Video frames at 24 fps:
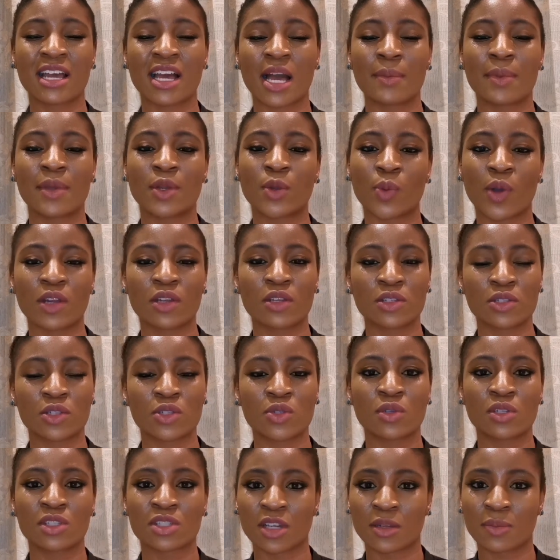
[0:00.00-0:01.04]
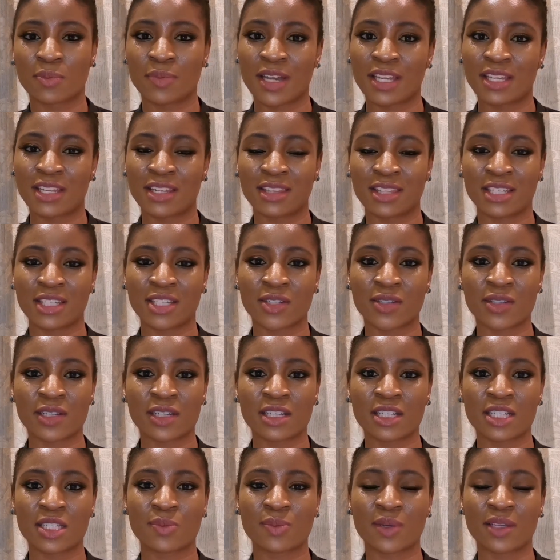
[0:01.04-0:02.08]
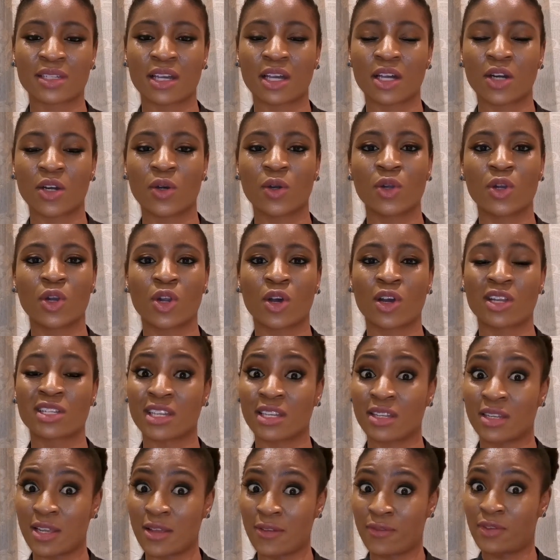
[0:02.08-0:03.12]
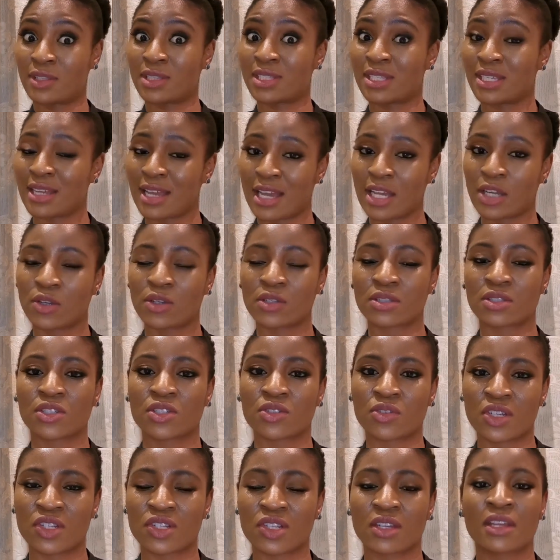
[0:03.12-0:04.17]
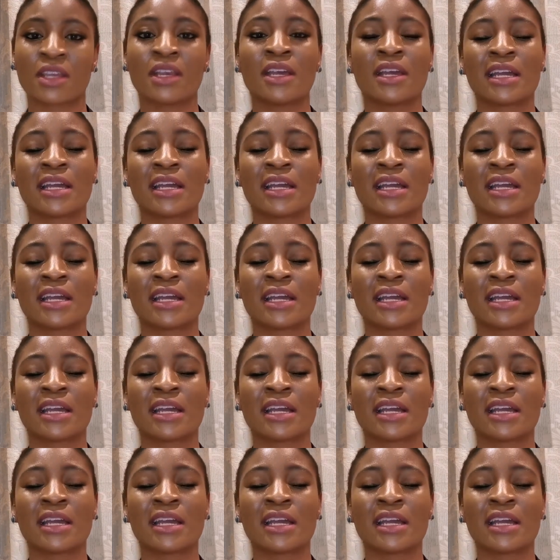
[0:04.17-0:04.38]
I mean, 1 or 2 is not bad in the ingredients, but a whole lot, and if it's in high concentration,